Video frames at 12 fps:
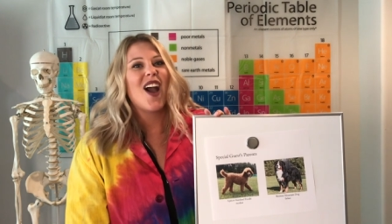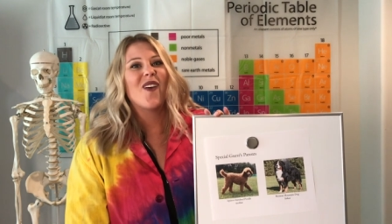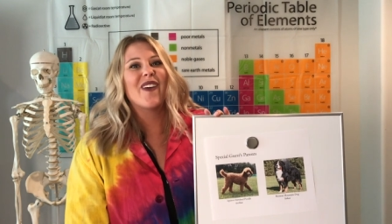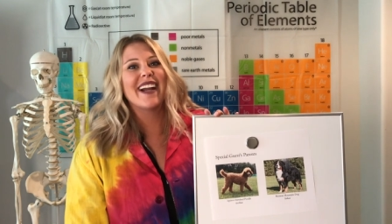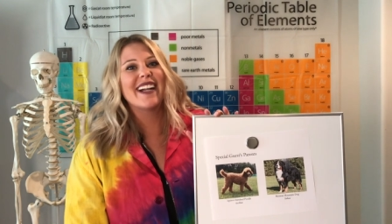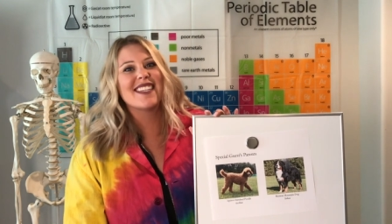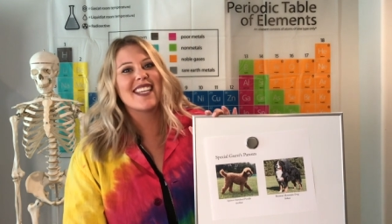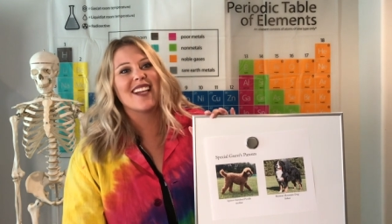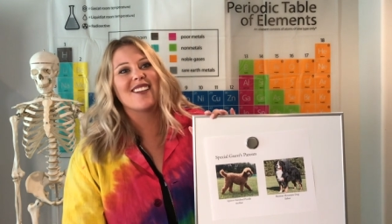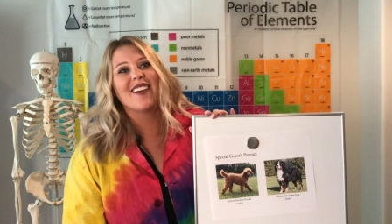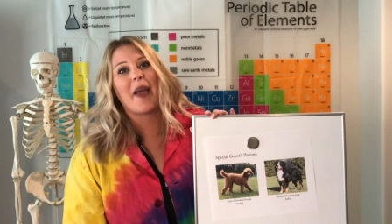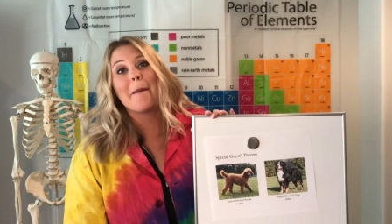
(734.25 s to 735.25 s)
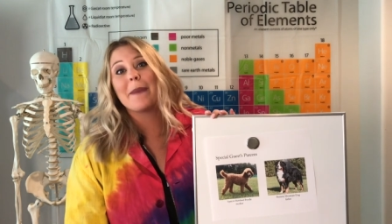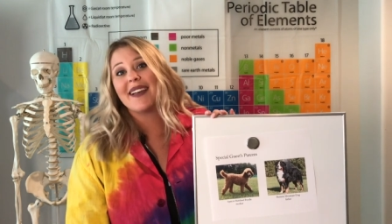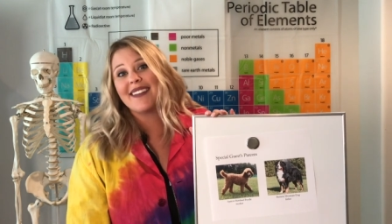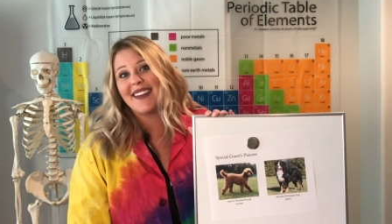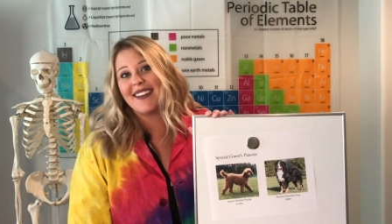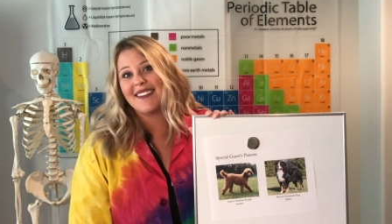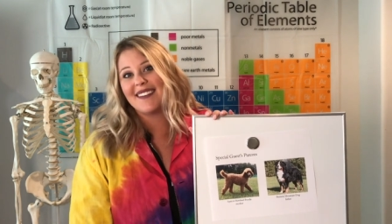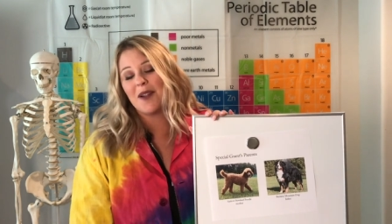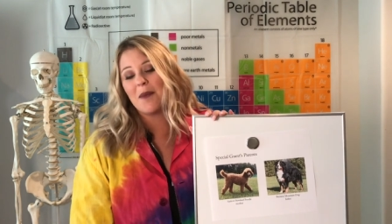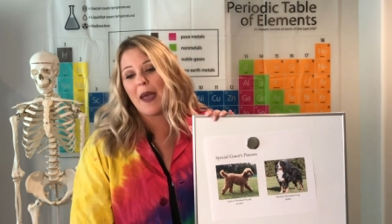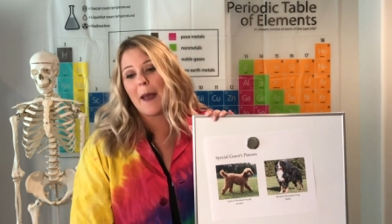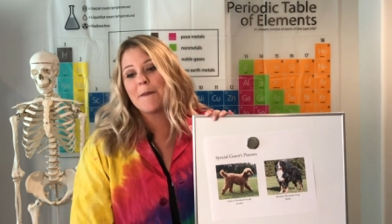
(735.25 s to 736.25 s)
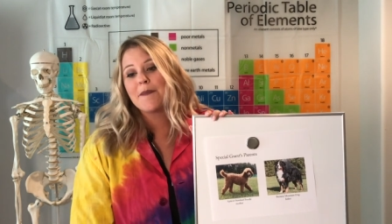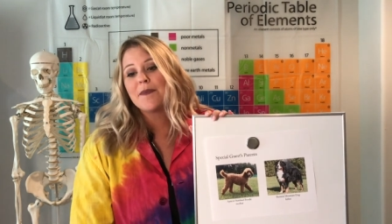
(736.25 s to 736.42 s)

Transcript: We're gonna take a look at Bella in a little bit.